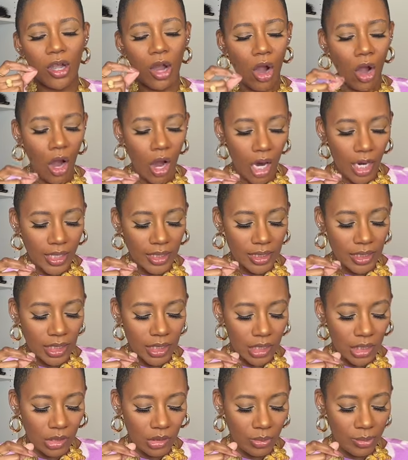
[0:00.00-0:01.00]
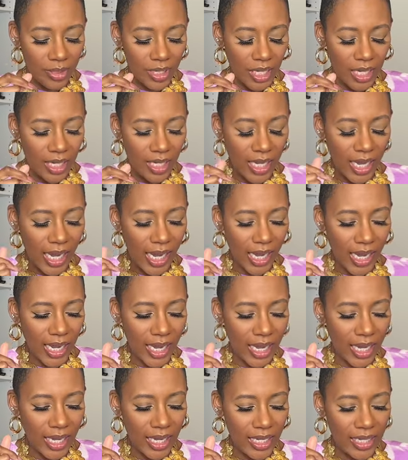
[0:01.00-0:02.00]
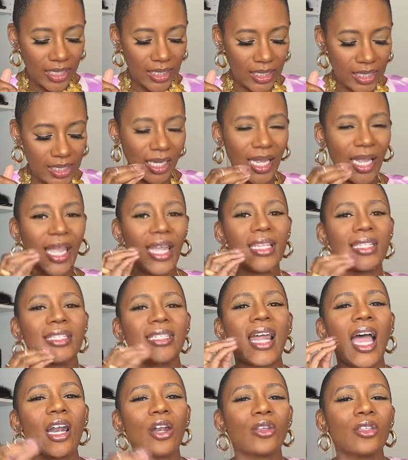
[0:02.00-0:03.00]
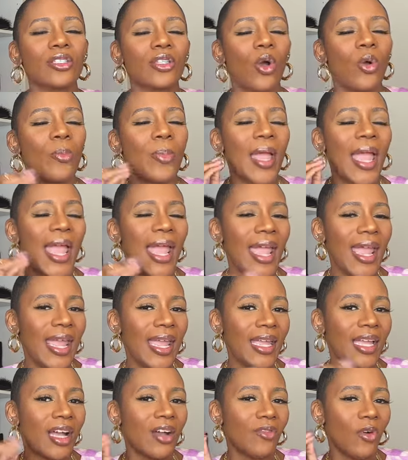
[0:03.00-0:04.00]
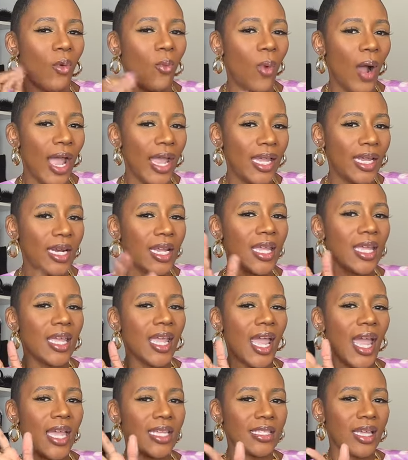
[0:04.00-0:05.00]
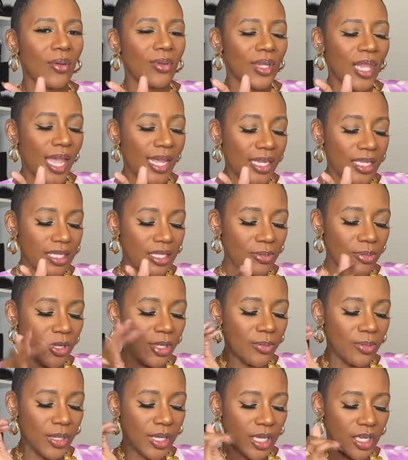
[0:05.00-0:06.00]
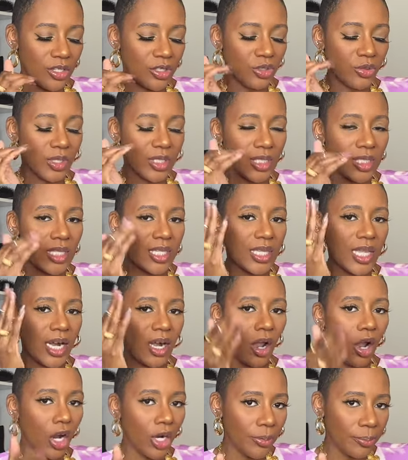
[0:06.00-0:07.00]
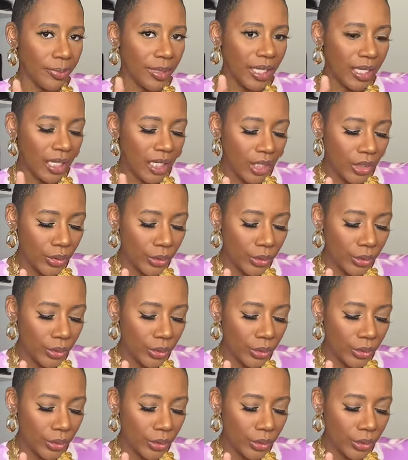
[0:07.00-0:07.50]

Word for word: hearts a little bit, and it's not as opaque of a white as I would like it to be because you can see that heart peeking